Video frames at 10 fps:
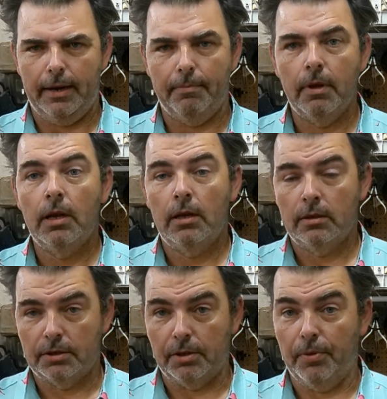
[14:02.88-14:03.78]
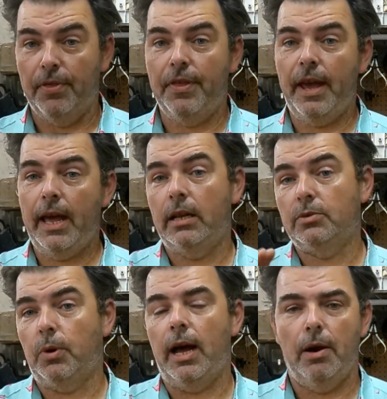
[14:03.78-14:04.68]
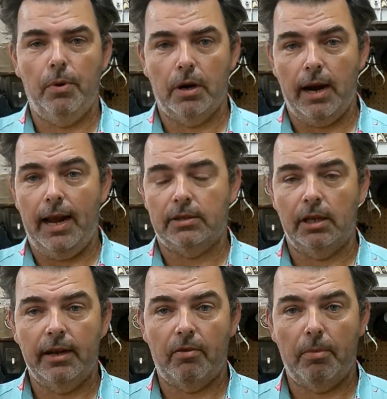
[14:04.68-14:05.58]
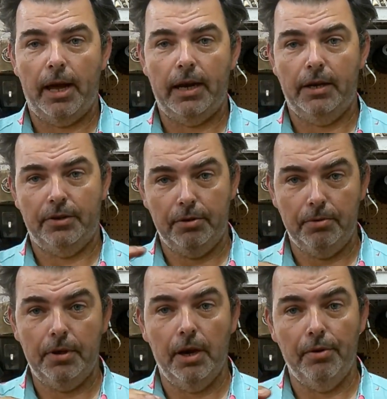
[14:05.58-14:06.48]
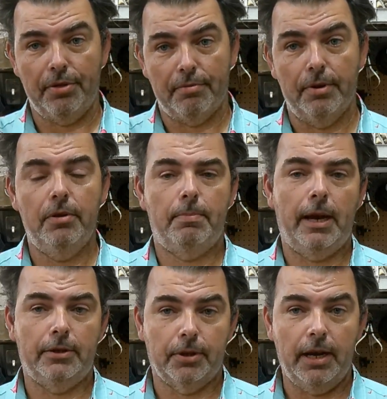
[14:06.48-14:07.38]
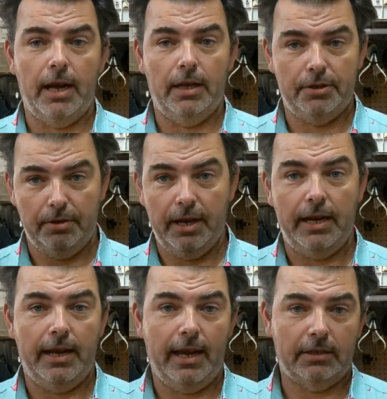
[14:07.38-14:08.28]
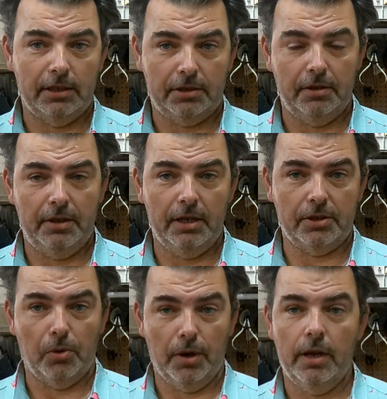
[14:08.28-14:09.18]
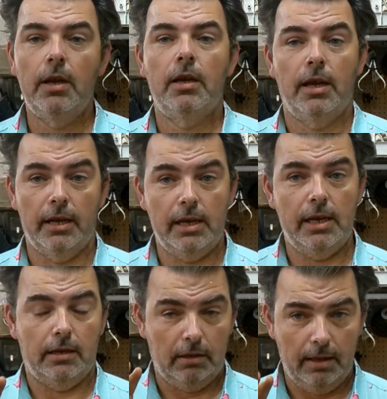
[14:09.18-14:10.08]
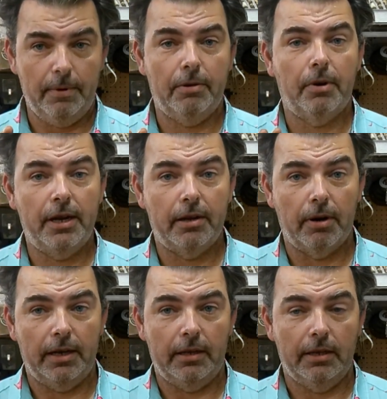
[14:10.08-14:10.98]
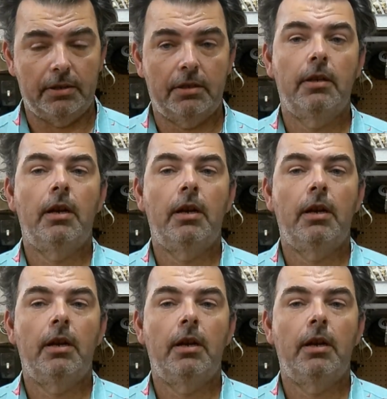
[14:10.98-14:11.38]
it. So that is why we're asking everybody to go through the Patreon to gain access to the Discord. Again, let me reiterate this.